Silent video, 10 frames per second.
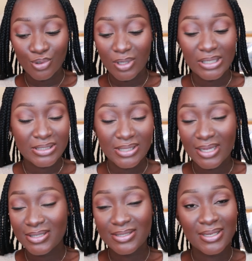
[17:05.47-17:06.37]
So
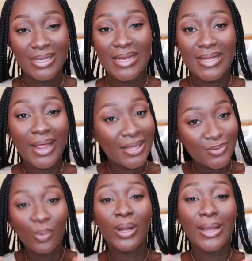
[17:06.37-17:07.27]

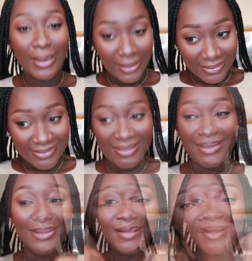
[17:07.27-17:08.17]
that's what it is.
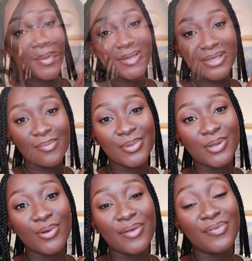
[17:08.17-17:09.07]
Comment down
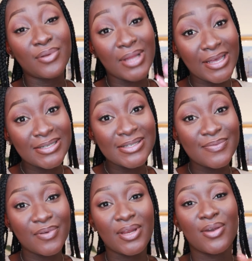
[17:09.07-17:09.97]
below if you like this
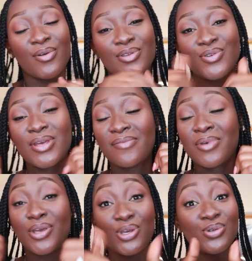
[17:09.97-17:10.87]
video. Also, give
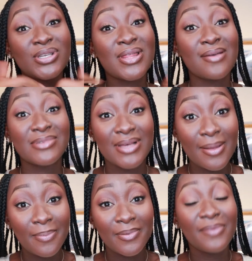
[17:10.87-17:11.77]
me a huge thumbs
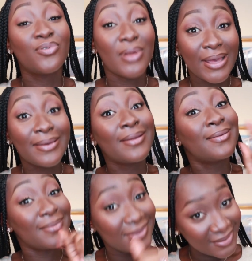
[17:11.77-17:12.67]
up. If you like
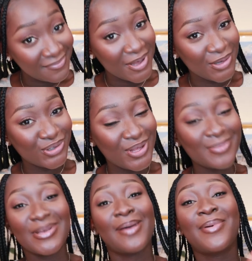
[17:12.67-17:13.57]
it, give me a huge
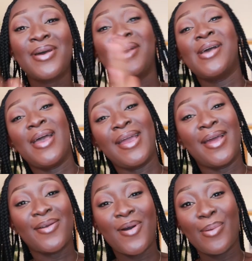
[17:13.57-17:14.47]
thumbs up.
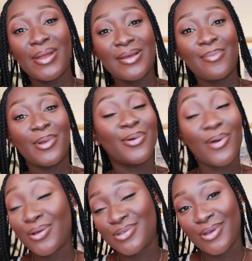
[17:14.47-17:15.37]
And comment down below
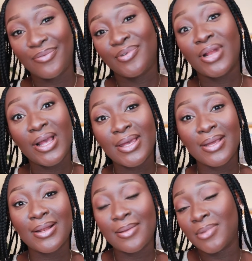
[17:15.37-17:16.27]
also if you like
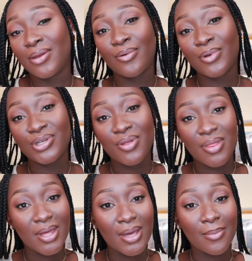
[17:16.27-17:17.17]
it. Let me know what you
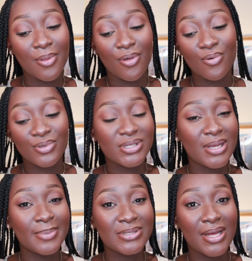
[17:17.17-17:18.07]
think about the whole
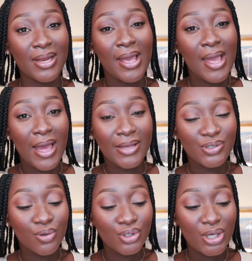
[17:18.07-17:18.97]
steps that I
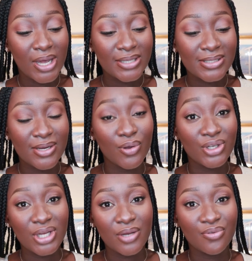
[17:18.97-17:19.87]
showed you guys today or
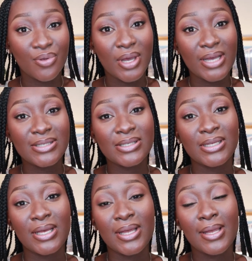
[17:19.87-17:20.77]
shared with you guys
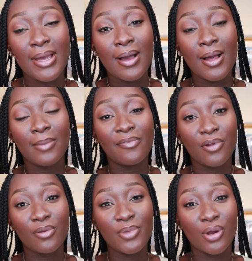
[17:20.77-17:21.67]
today.
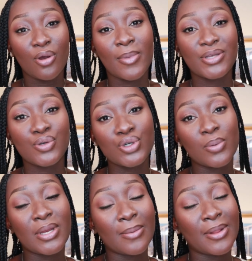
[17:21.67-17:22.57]
Follow me on all my
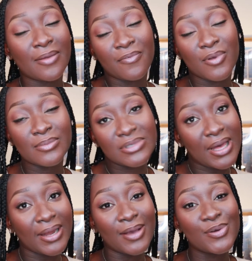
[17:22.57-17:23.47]
social media platforms
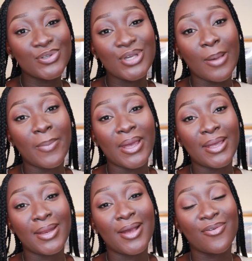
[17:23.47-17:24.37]
at
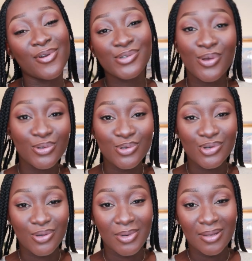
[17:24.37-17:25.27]
akosuabenhene across all
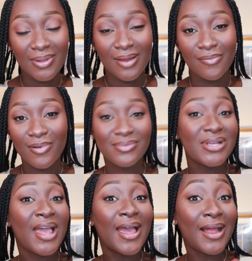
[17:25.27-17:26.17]
social media platforms.
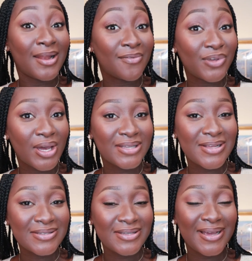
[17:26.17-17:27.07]
I love you guys.
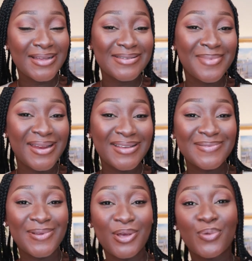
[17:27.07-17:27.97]
I'll see you guys in my
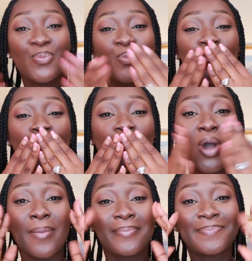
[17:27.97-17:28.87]
next video.
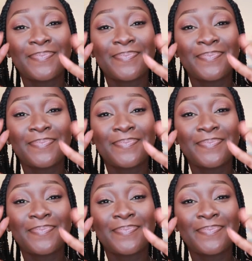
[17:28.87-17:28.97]
Mwah.